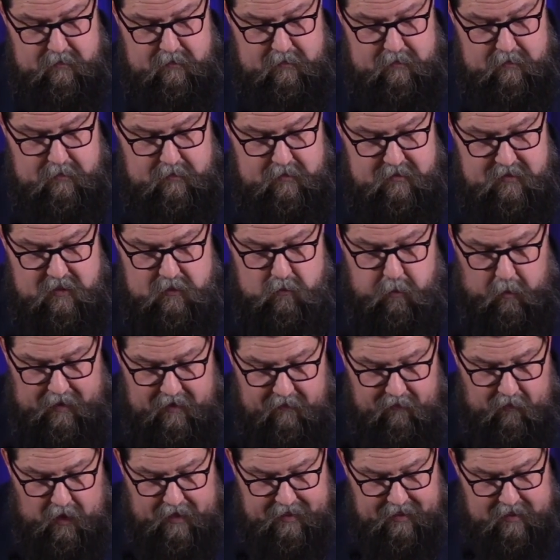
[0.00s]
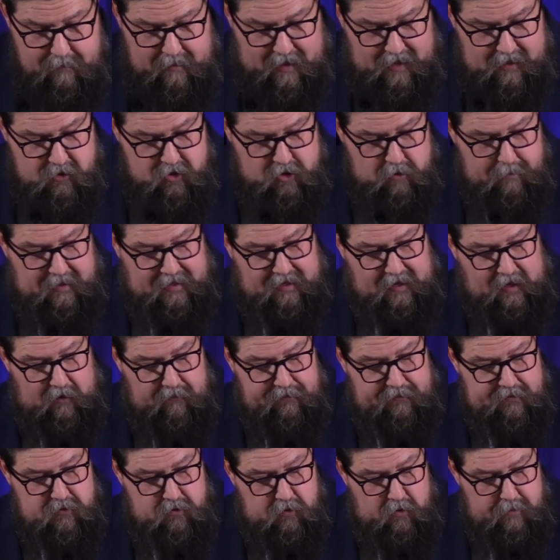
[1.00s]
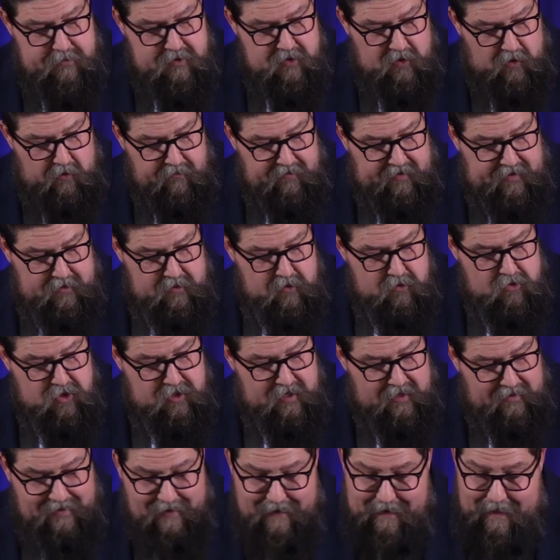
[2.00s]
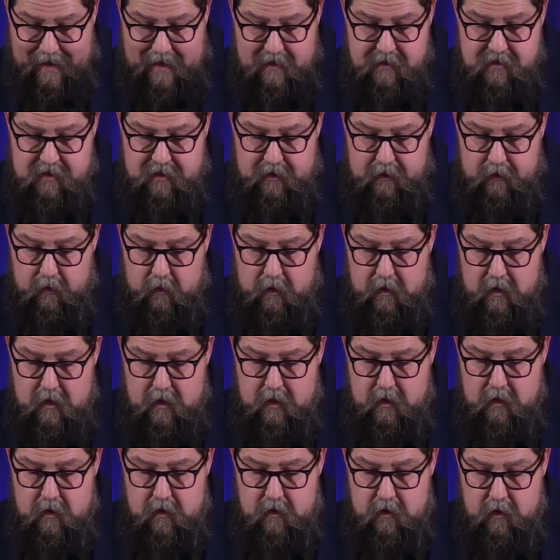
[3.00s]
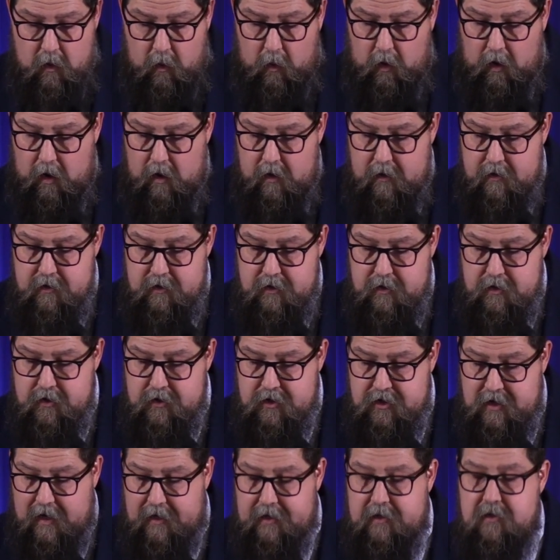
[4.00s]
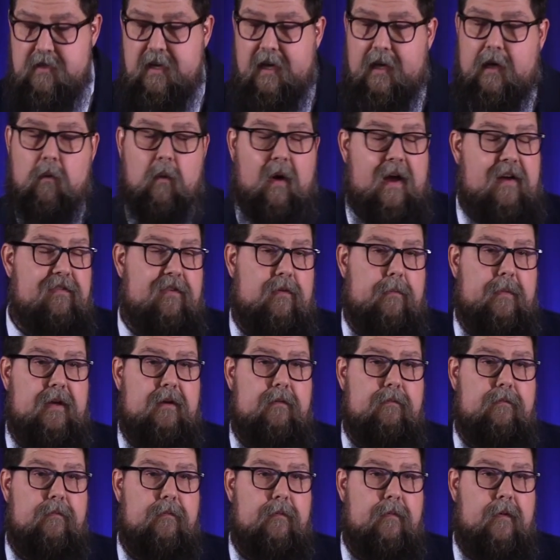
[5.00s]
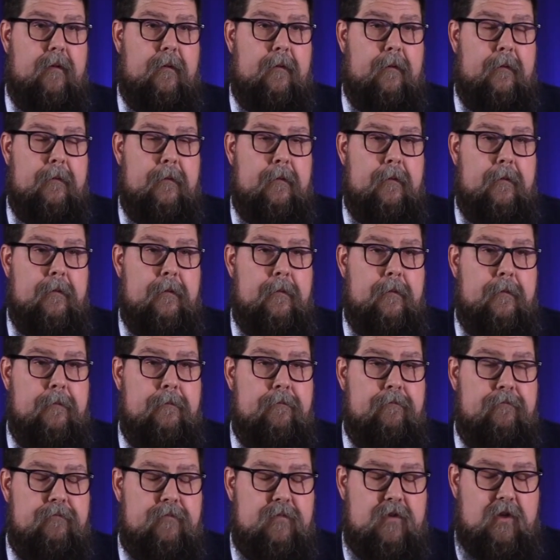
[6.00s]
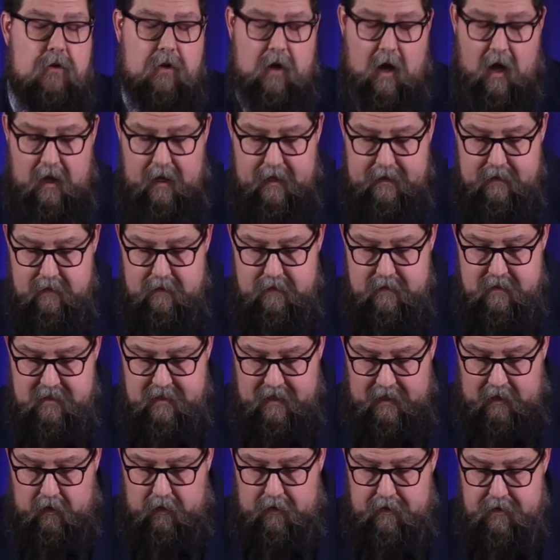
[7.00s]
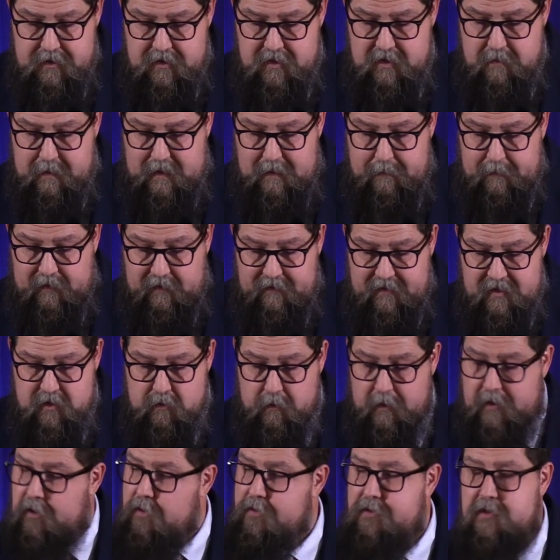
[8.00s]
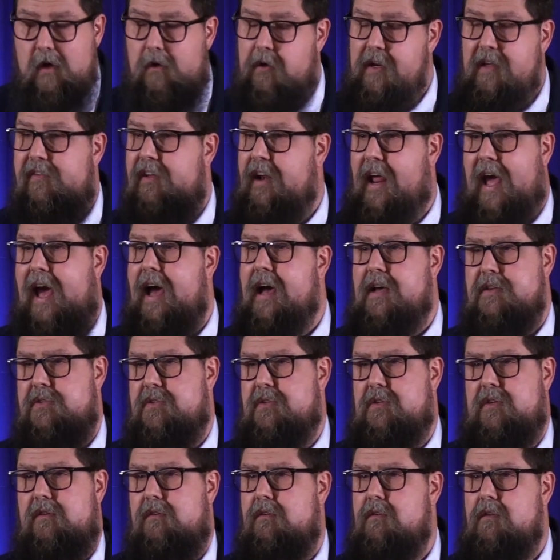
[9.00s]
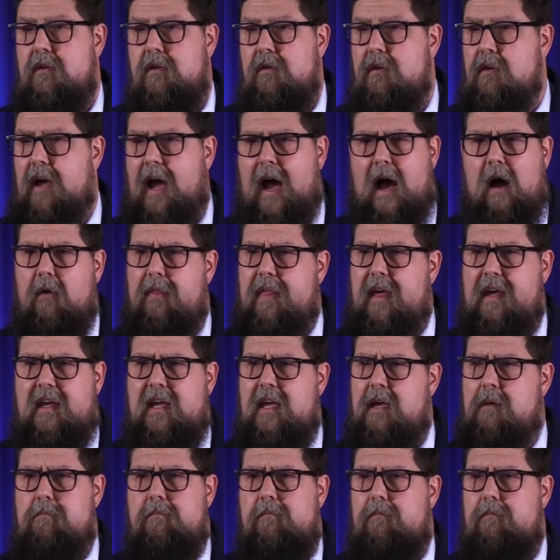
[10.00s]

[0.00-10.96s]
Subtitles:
It says, whatever I command you, be careful to observe it. You shall not add to, nor shall you take away from it. God tells the people of Israel, don't even ask how they keep